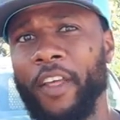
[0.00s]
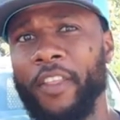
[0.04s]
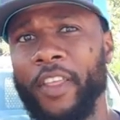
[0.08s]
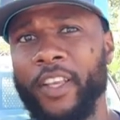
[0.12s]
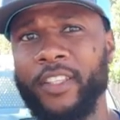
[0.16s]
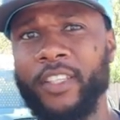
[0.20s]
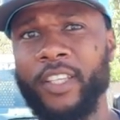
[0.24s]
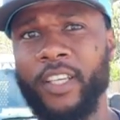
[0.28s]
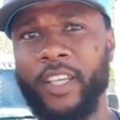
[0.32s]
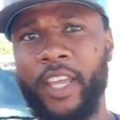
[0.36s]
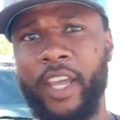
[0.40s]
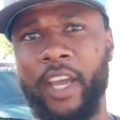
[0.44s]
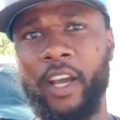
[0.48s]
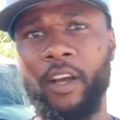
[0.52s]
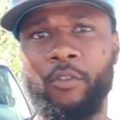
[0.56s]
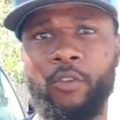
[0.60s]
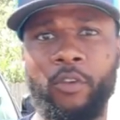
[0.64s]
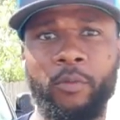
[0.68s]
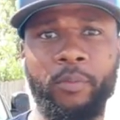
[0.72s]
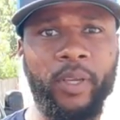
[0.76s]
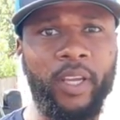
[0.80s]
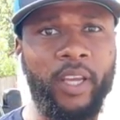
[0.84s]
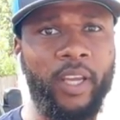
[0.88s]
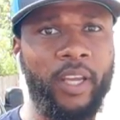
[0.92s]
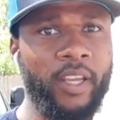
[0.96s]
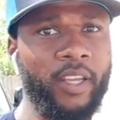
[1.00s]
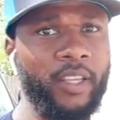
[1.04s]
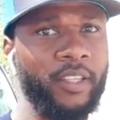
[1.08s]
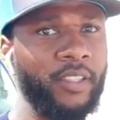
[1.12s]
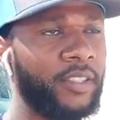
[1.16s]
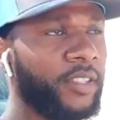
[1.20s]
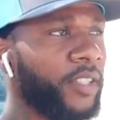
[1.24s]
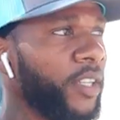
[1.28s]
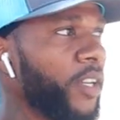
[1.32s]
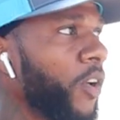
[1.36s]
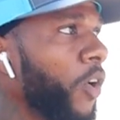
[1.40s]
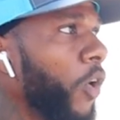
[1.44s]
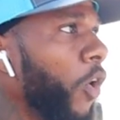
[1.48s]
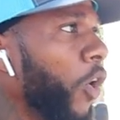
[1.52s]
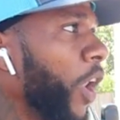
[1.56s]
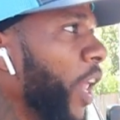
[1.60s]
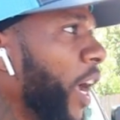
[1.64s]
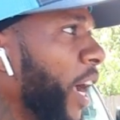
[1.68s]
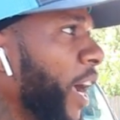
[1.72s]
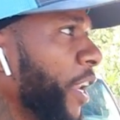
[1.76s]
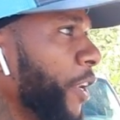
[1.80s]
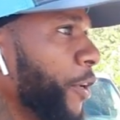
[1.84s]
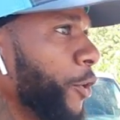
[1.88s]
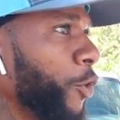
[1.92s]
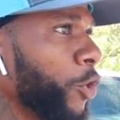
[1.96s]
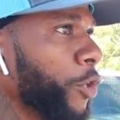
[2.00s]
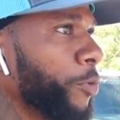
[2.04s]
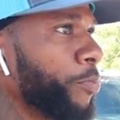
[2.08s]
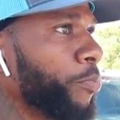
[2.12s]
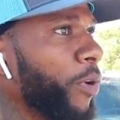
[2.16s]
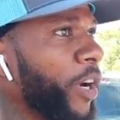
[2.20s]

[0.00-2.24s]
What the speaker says: how they took care of it, because all I got to do is